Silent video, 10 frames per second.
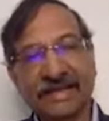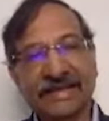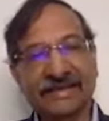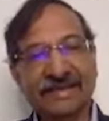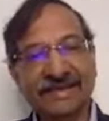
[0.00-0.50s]

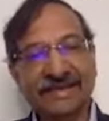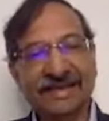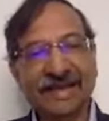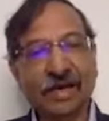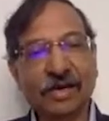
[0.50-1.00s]
And then
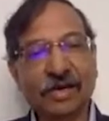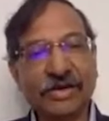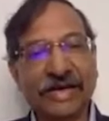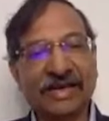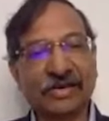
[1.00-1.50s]
how are
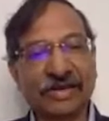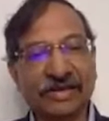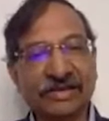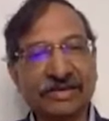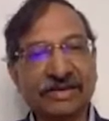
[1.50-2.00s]
you
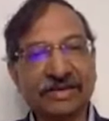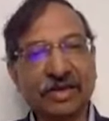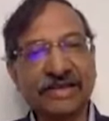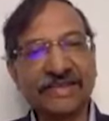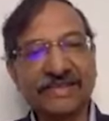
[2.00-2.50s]
dialoguing?
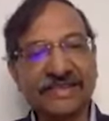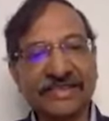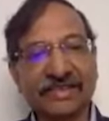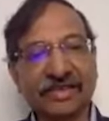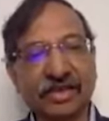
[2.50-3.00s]
Not
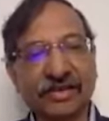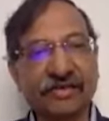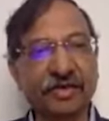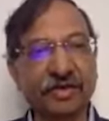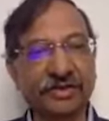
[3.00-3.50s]
discussion, not
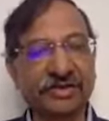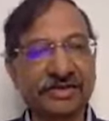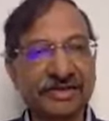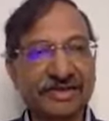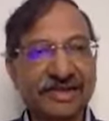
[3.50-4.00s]

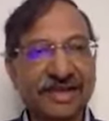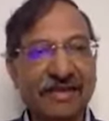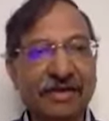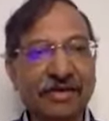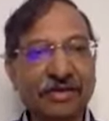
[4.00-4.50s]
reviews.
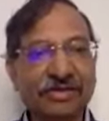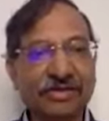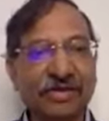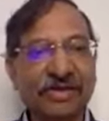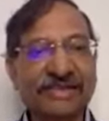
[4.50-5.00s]
I want to
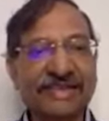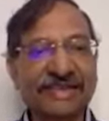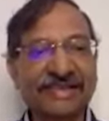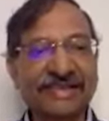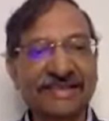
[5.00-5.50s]
strongly
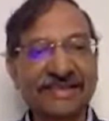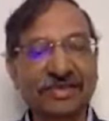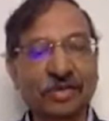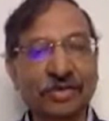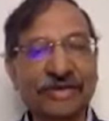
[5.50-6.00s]
suggest,
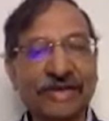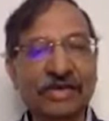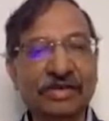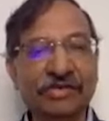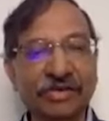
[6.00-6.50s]
don't try
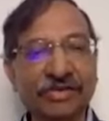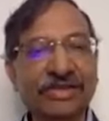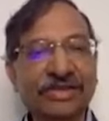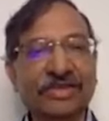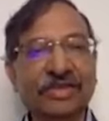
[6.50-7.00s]
to
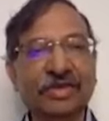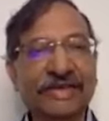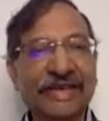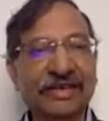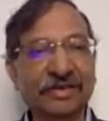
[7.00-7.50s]
review,
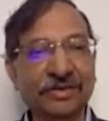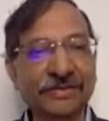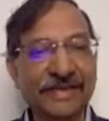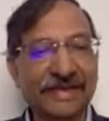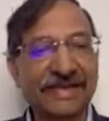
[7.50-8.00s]
don't try
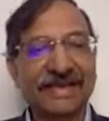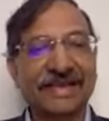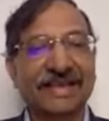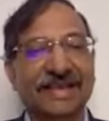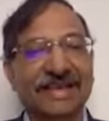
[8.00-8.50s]
to
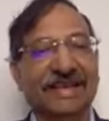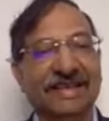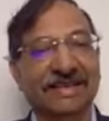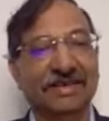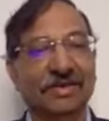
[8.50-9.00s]

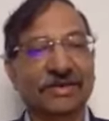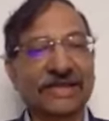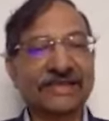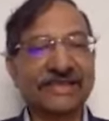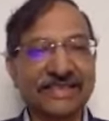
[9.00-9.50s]
look
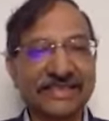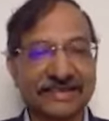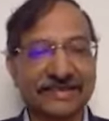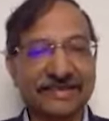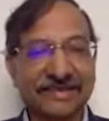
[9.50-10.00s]
the
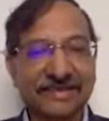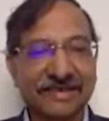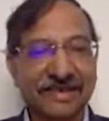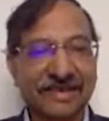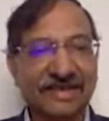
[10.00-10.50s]
discussion.
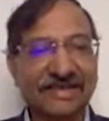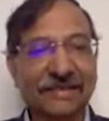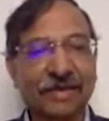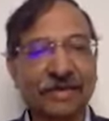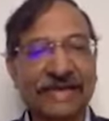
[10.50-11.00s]
It's
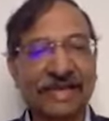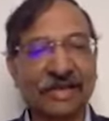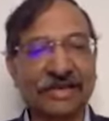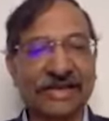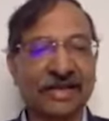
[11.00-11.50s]
about
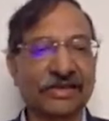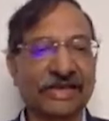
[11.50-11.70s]
dialogue.